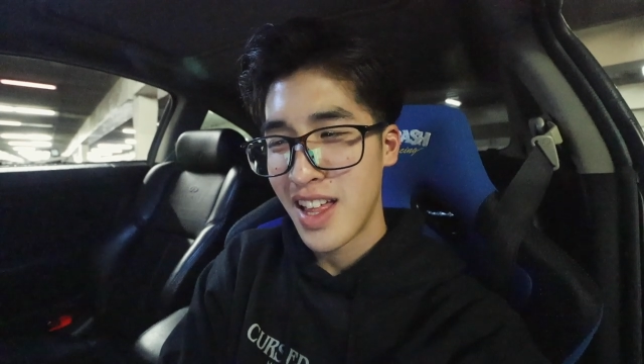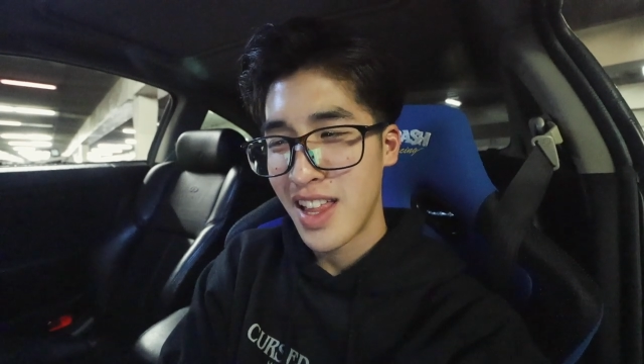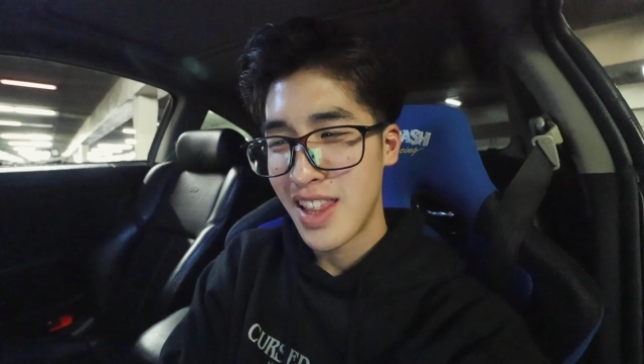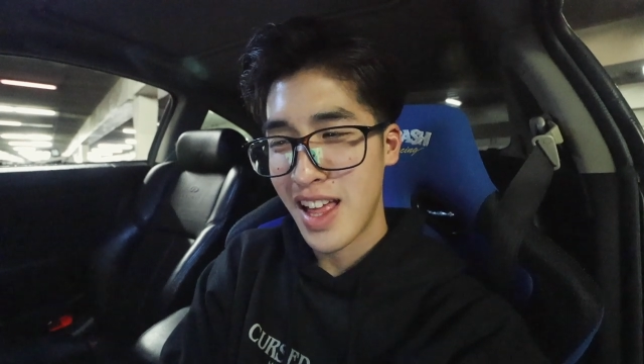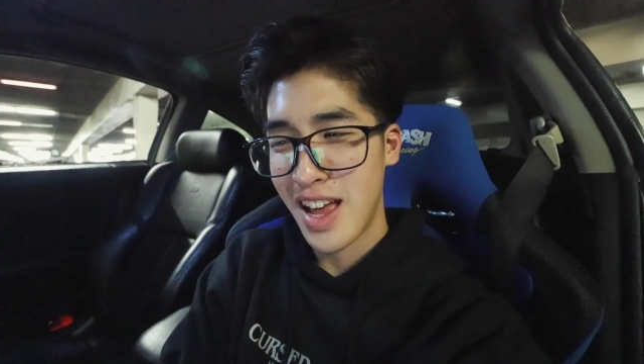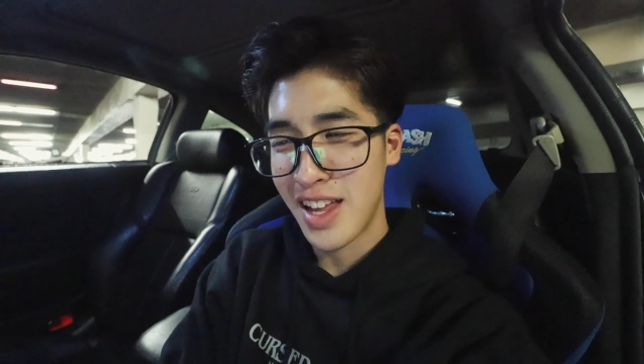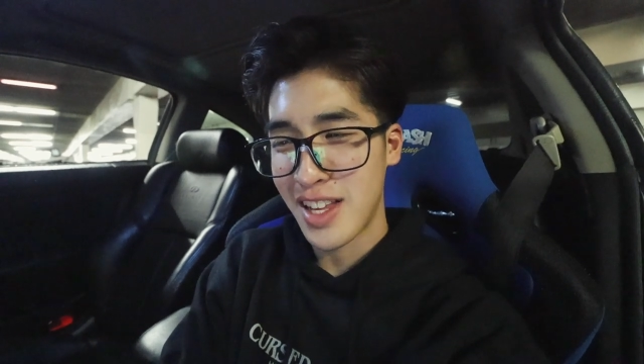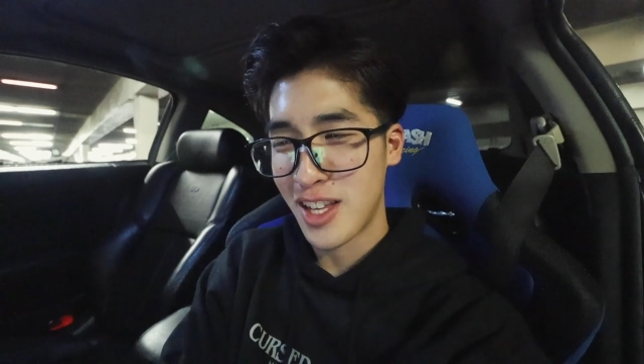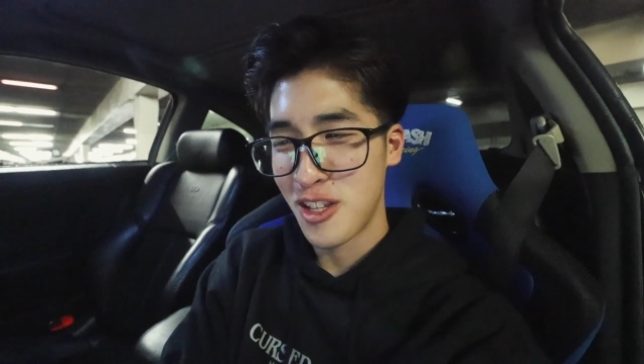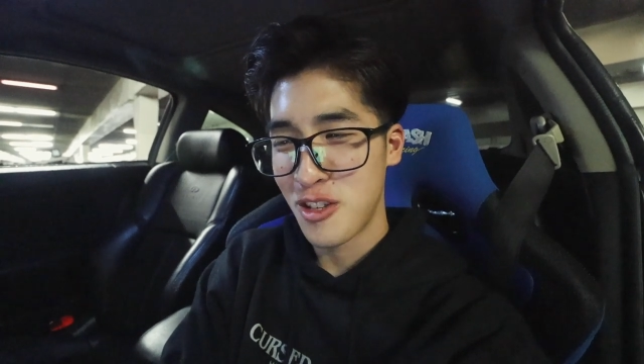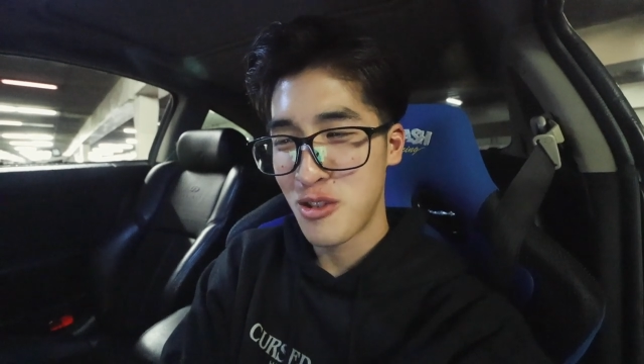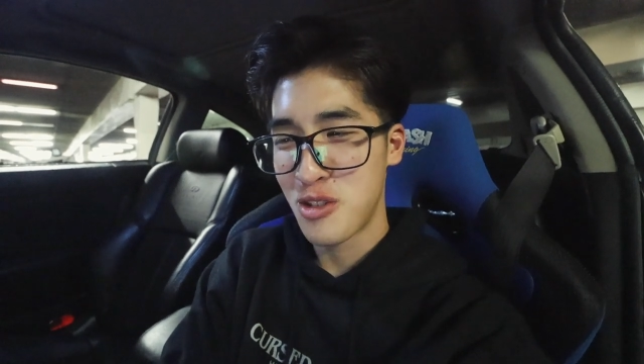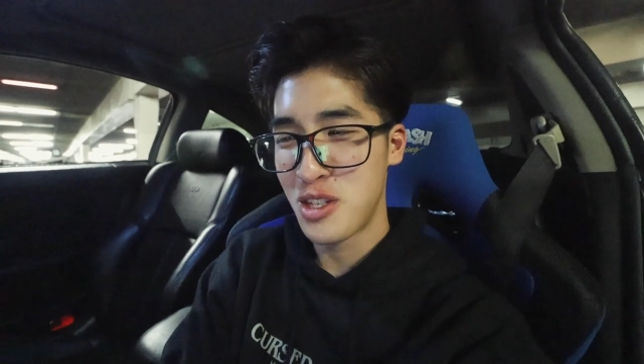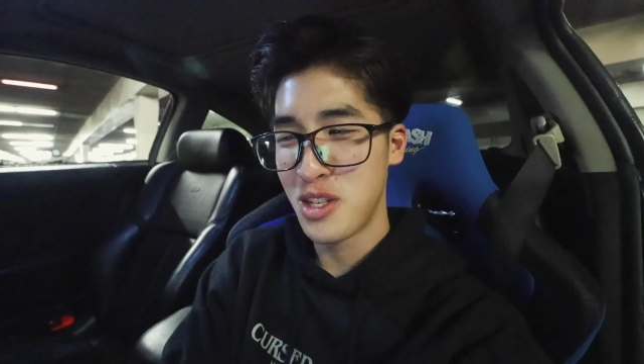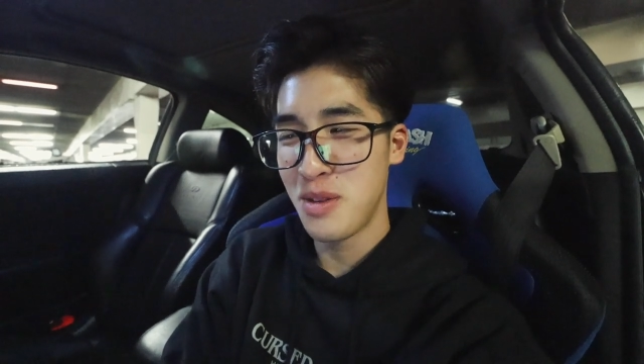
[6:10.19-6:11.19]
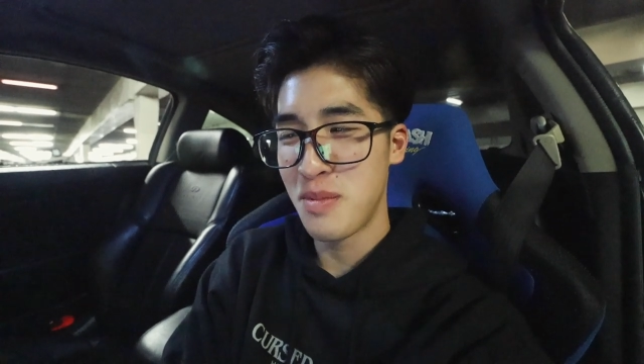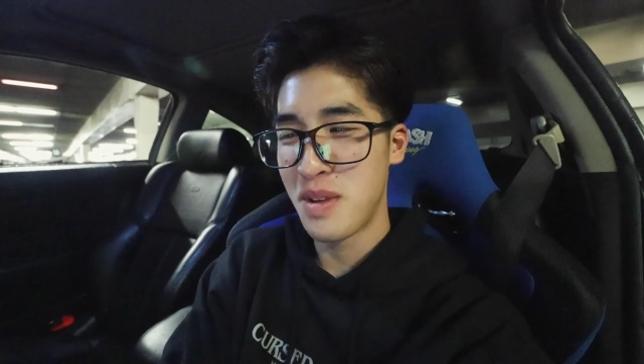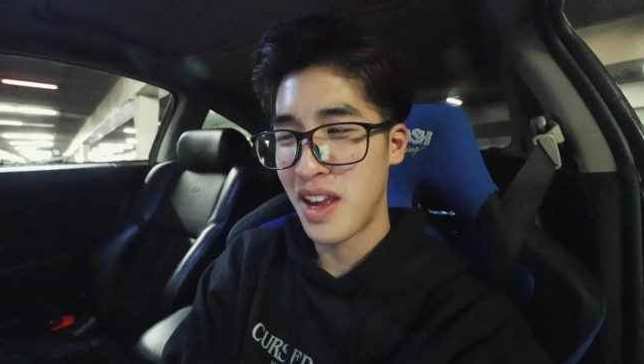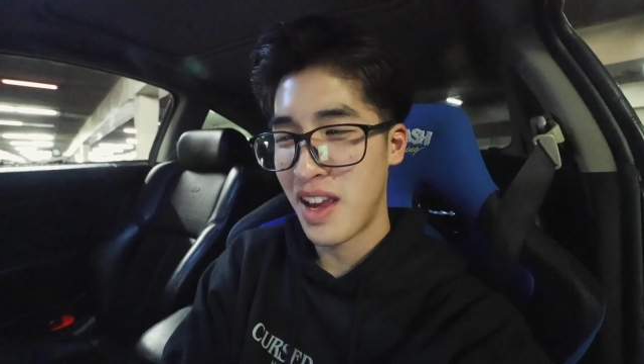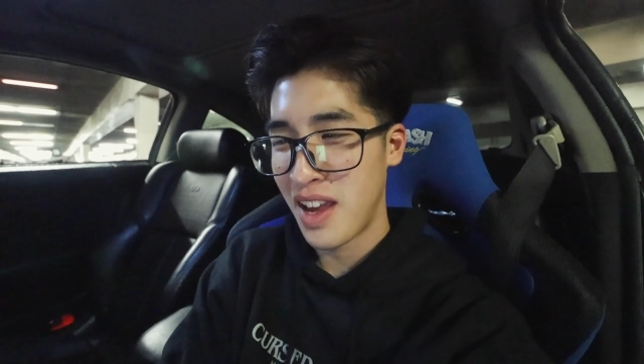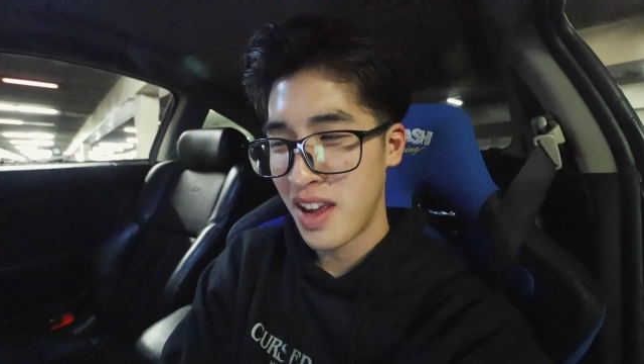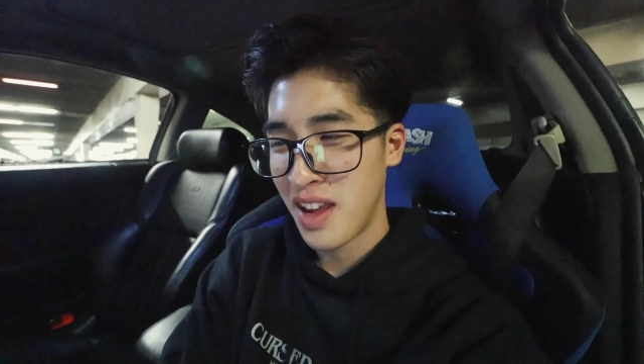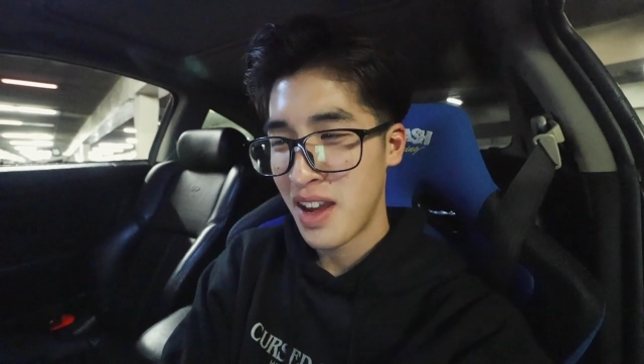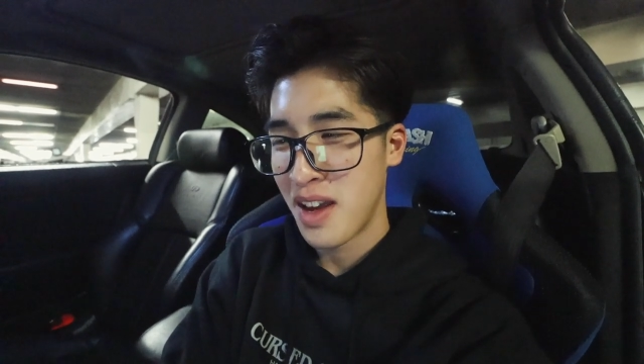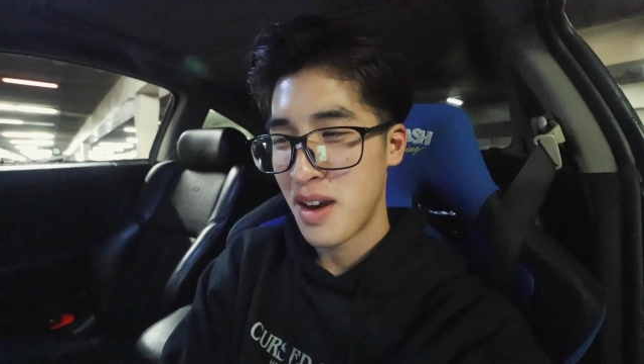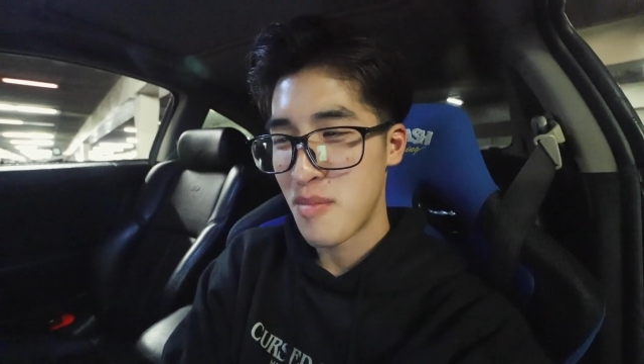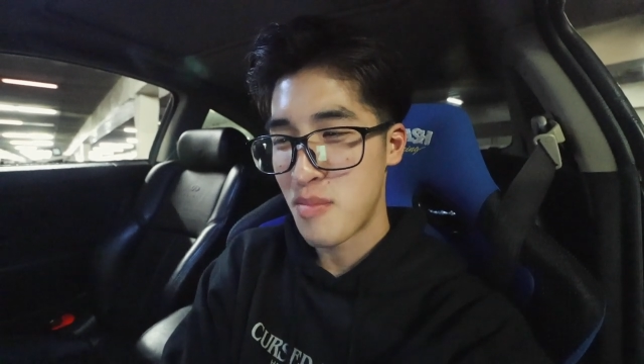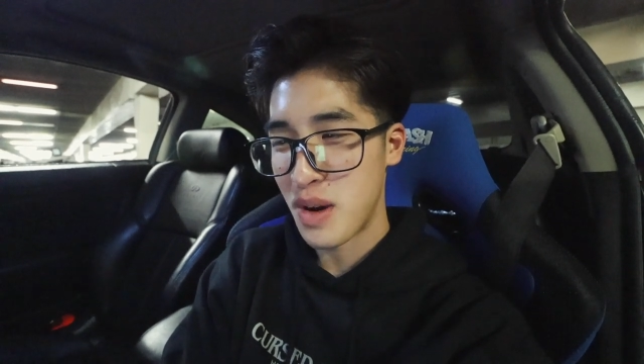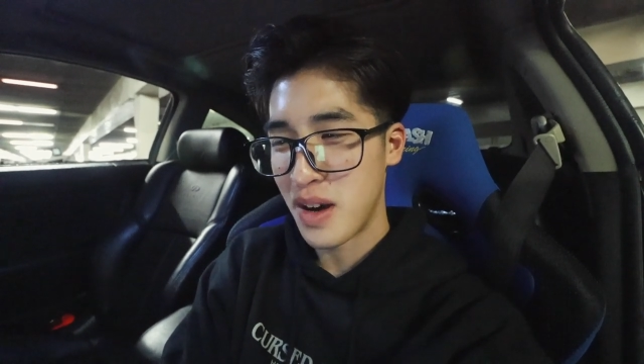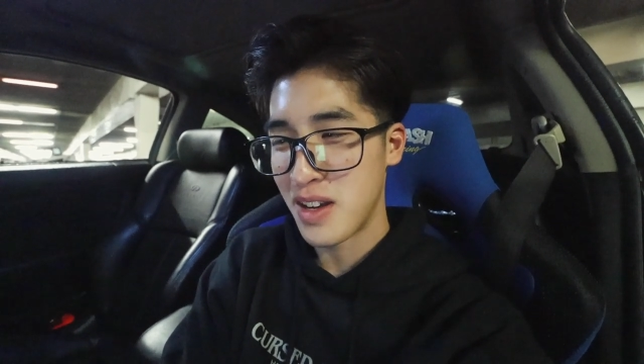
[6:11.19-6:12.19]
Like, you seem gay,
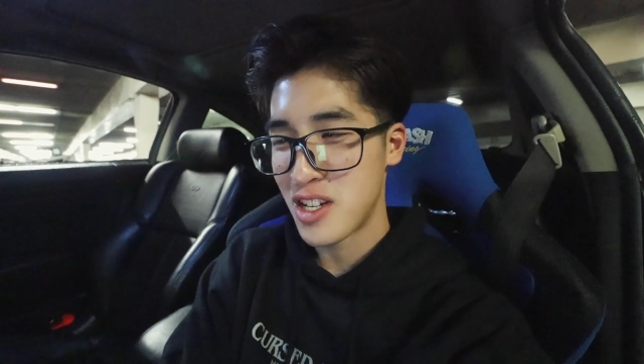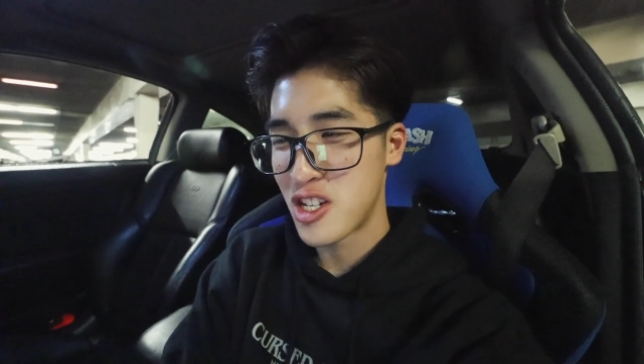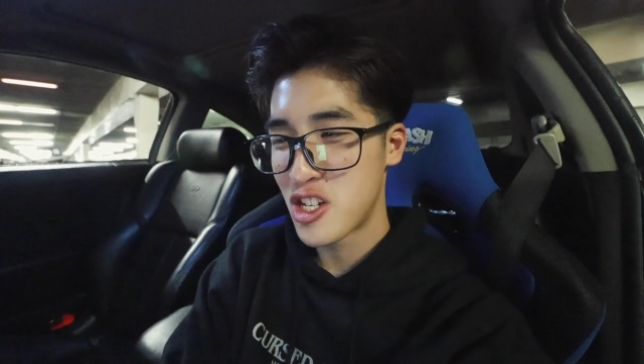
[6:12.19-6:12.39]
but